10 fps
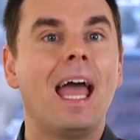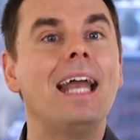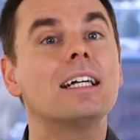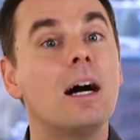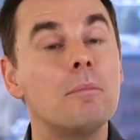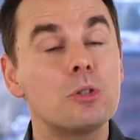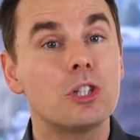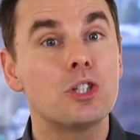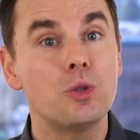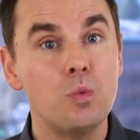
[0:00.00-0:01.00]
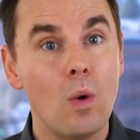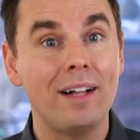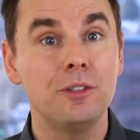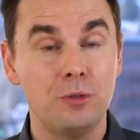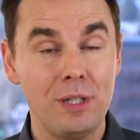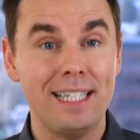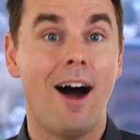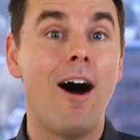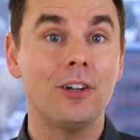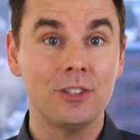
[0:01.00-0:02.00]
and it comes with a twelve week
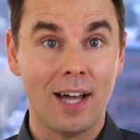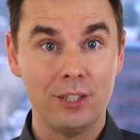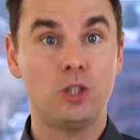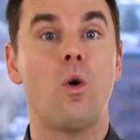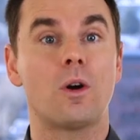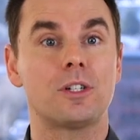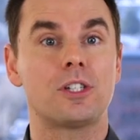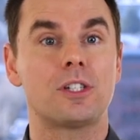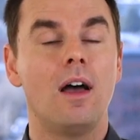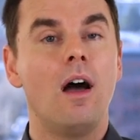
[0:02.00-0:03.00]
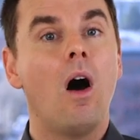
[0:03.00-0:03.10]
online course